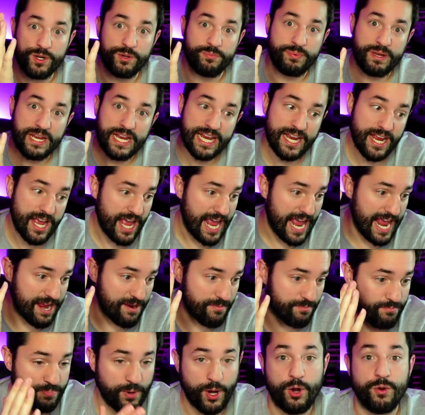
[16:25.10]
would be
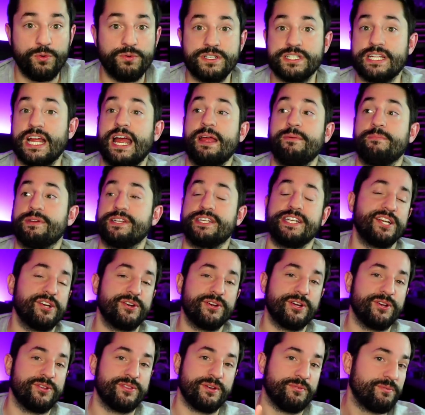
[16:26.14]
a bone type
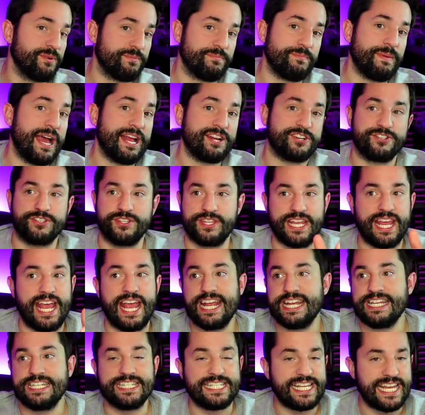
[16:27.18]
material that would match the
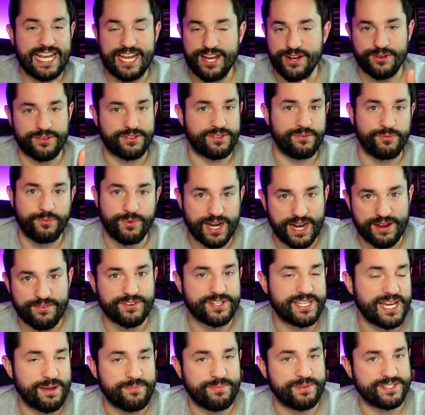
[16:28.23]
A C or the
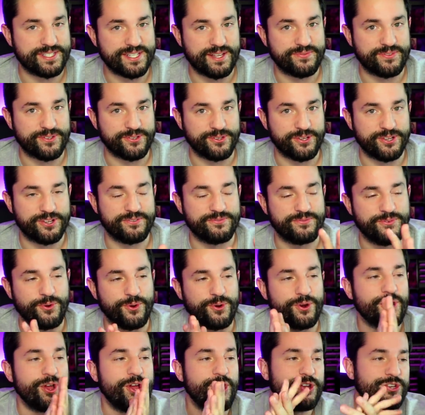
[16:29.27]
whatever type of stuff they're looking
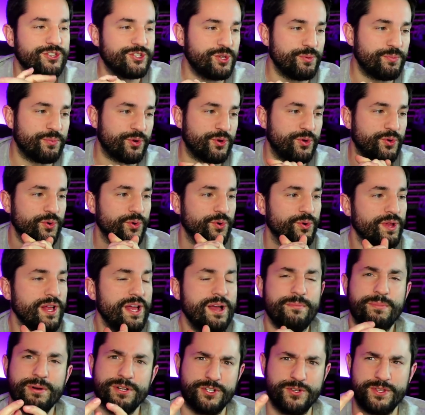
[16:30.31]
for. Super cool.
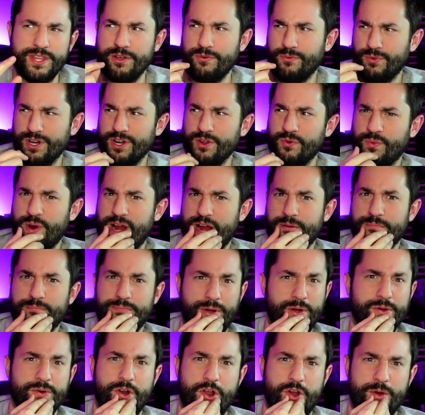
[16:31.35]
But do they want to wear
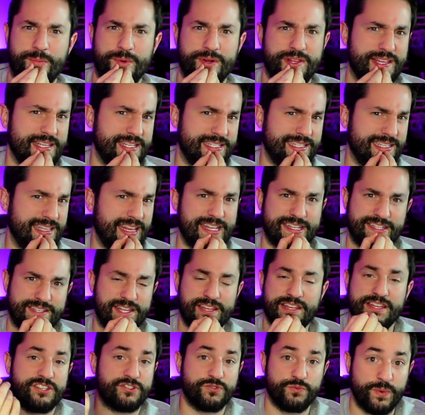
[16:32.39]
bone armor? That's, that,
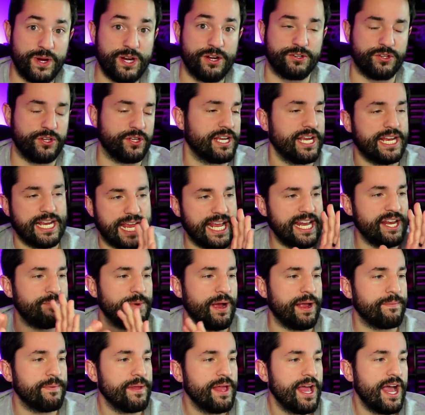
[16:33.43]
that's weird looking.
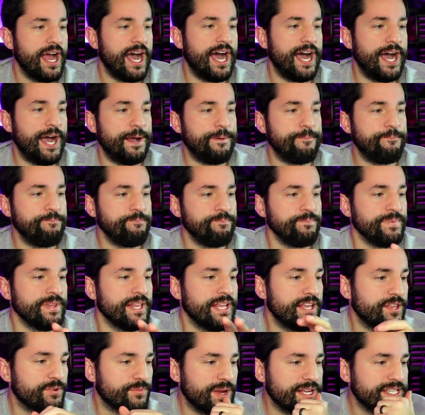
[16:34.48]
Anyway, um,
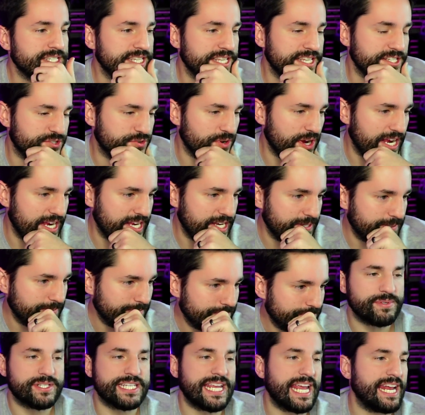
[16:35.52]
rest of the trade.
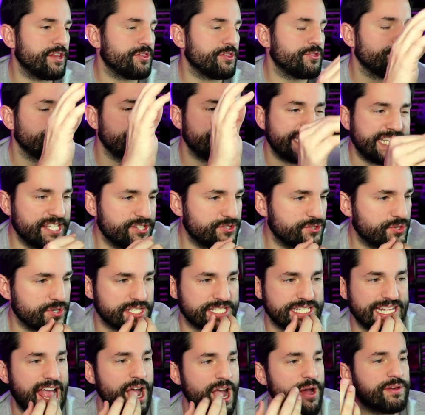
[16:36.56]
I'm scanning through the
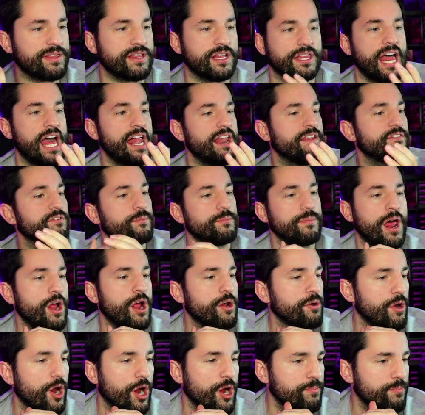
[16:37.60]
districts now and a lot of them
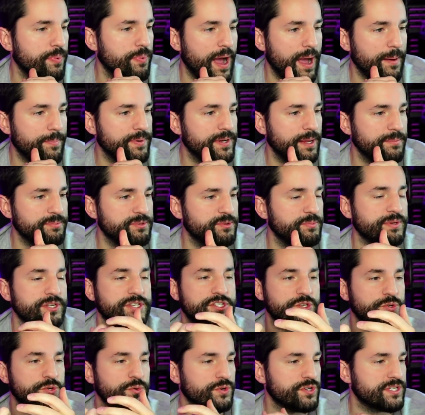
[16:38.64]
aren't, aren't popping up to me.
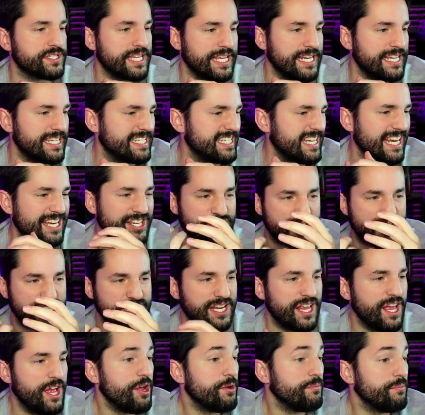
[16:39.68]
Sewer,
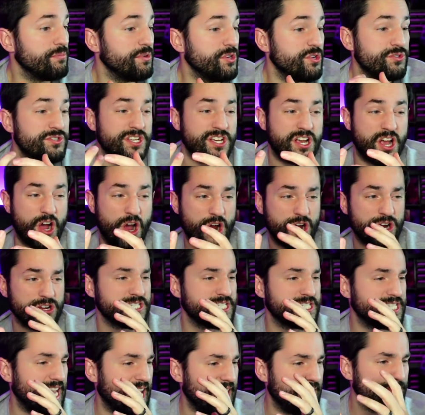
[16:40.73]
sanitation, music,
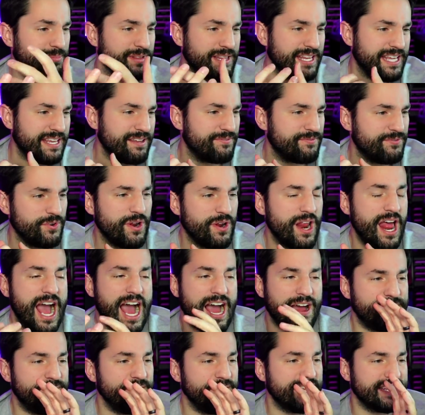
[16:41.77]
arts, gambling, food.
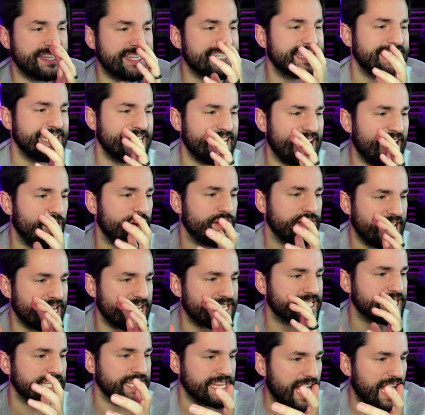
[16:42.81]
I feel like the city already
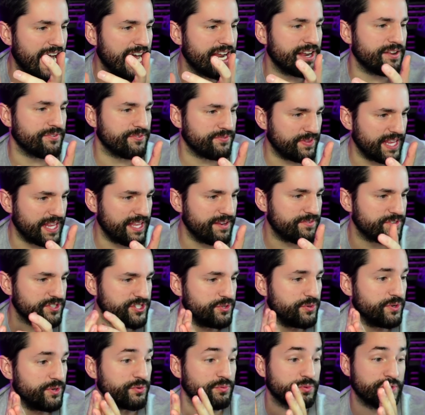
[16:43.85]
has a lot of flavor
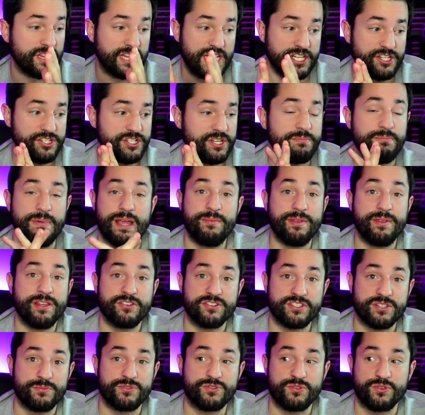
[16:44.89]
to it. Religion. Maybe
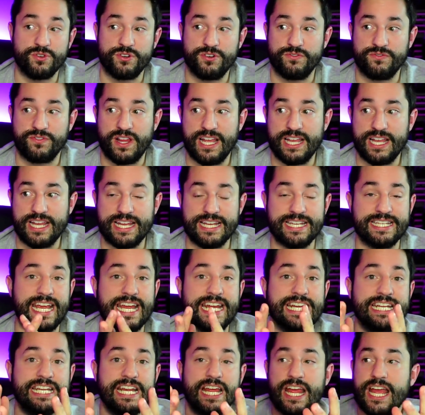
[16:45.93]
there's some sort of like
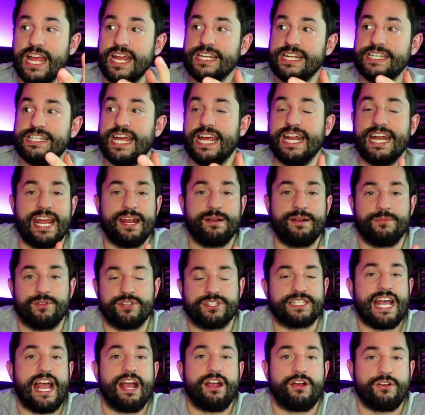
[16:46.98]
dead dead
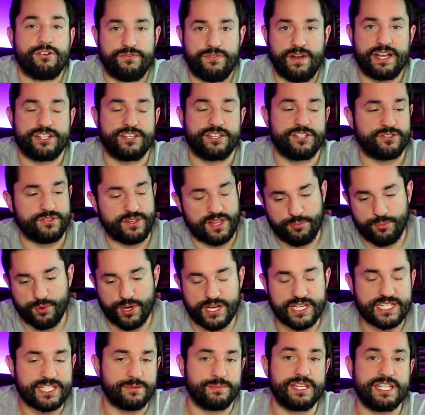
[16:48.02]
animal sacrifices, or they
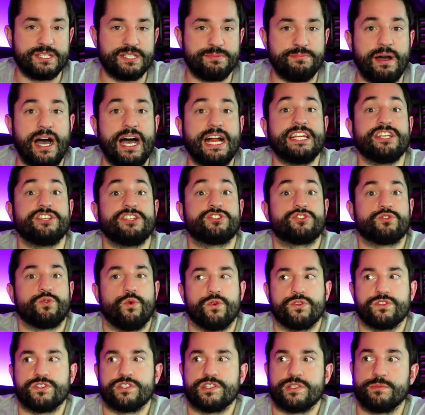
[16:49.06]
bring some of these bodies
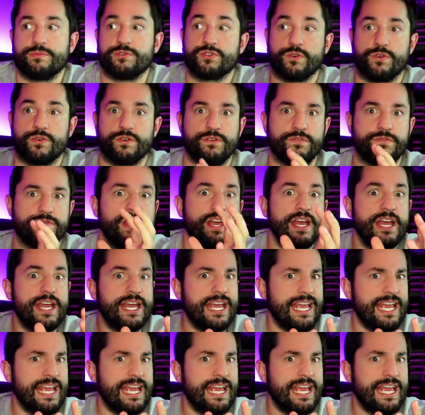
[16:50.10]
towards some sort of